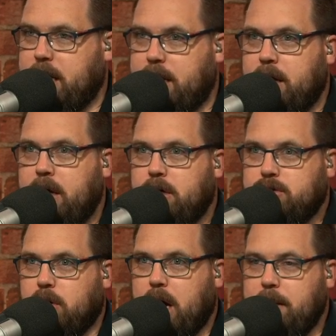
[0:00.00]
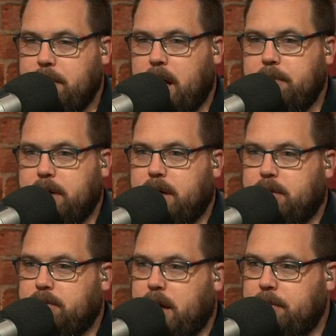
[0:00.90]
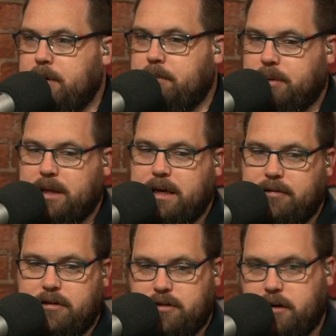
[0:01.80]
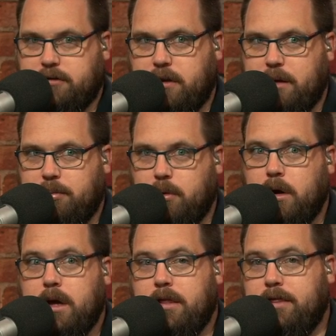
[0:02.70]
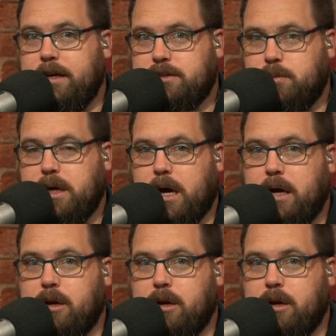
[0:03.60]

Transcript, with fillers: And so I'm I'm gonna I'm gonna believe in Chase Claypool this week.